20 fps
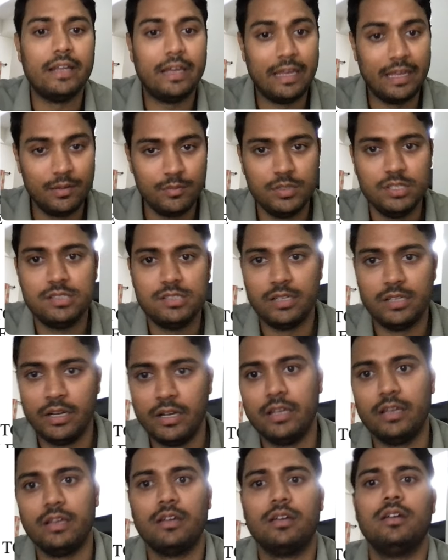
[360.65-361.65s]

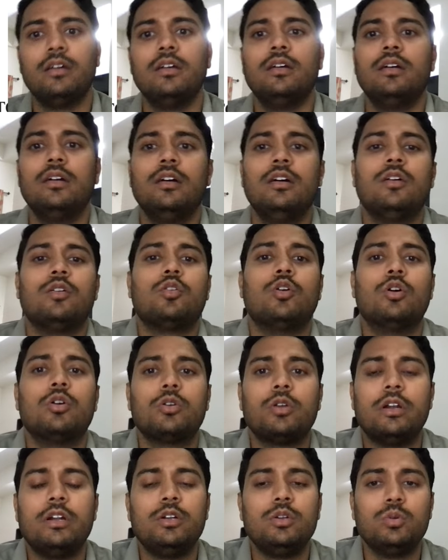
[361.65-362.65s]
ABCD.
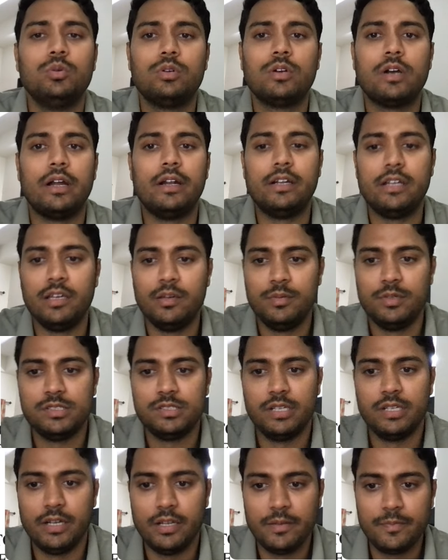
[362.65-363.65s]
Congruent to kite
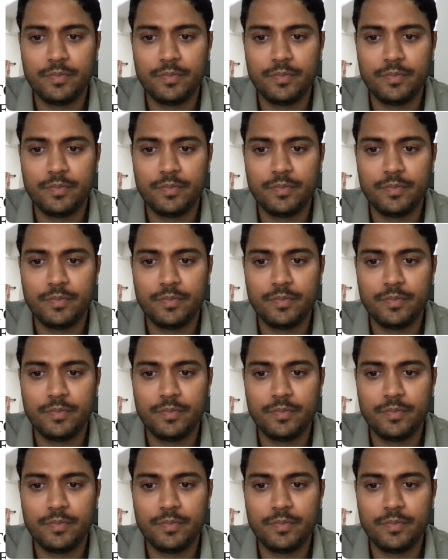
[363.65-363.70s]
ABCD.